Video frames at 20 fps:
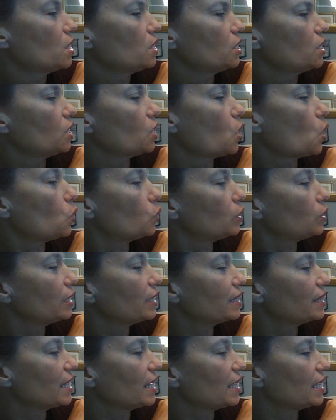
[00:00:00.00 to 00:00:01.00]
The only
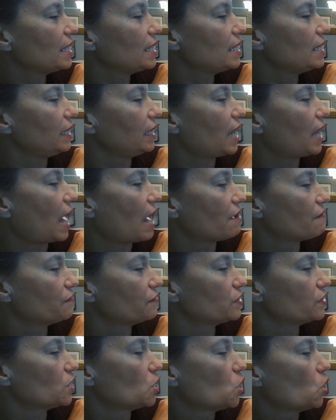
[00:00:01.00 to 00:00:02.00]
thing he
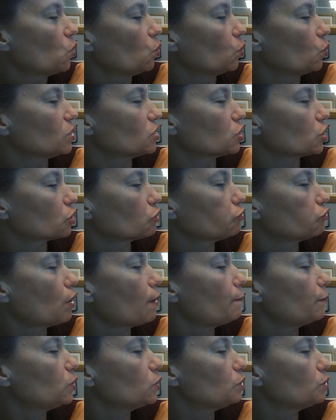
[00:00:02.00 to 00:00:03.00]
left was the
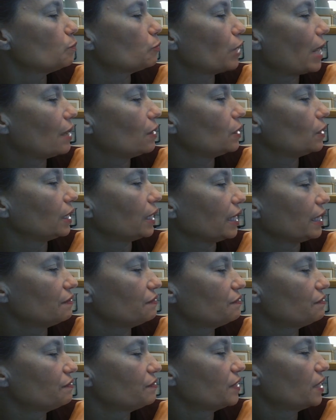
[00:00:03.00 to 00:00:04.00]
crumpled brown leaf.
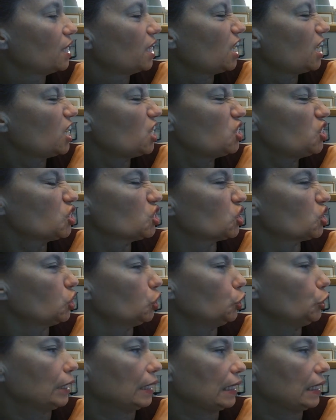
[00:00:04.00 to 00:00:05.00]
He just
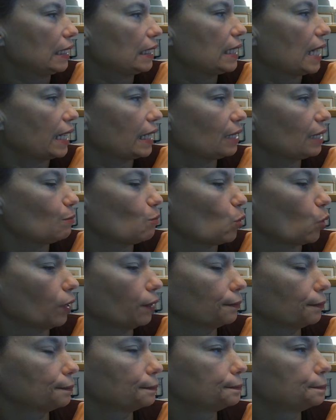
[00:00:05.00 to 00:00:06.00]
couldn't eat any more.